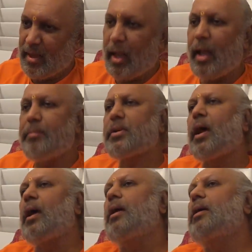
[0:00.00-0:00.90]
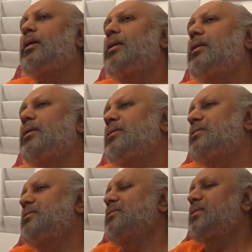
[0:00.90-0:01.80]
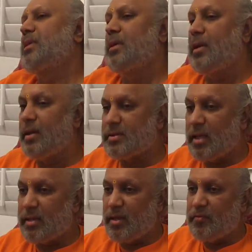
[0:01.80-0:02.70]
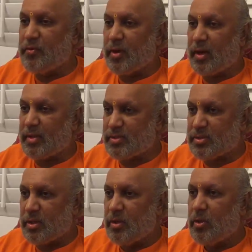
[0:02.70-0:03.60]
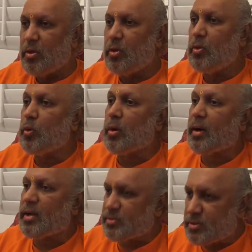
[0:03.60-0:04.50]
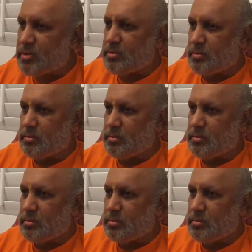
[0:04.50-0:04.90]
I am tired. He said, if you rest, you rust.